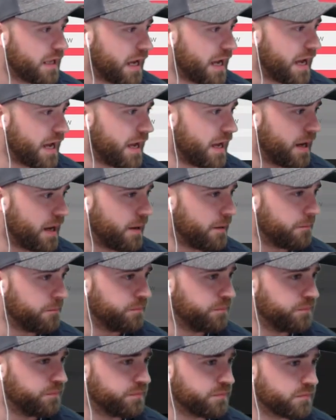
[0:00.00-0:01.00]

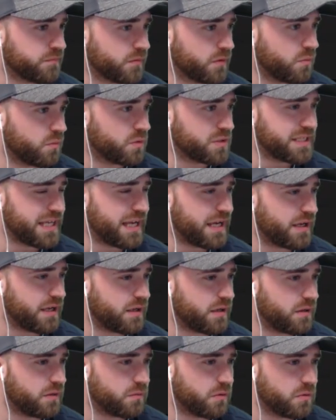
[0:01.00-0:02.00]
Um, was it...
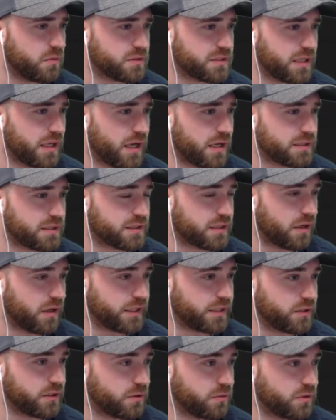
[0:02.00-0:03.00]
What was the last
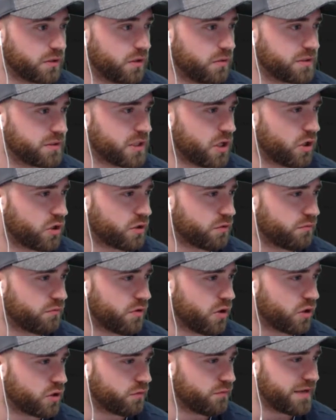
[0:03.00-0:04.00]
guy called? Was it Oka
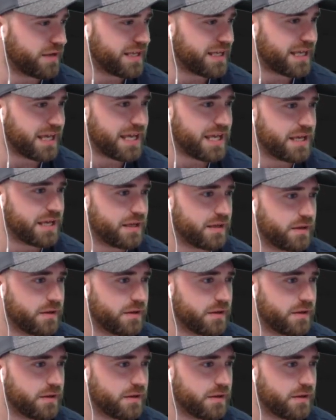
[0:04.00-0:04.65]
Okariki?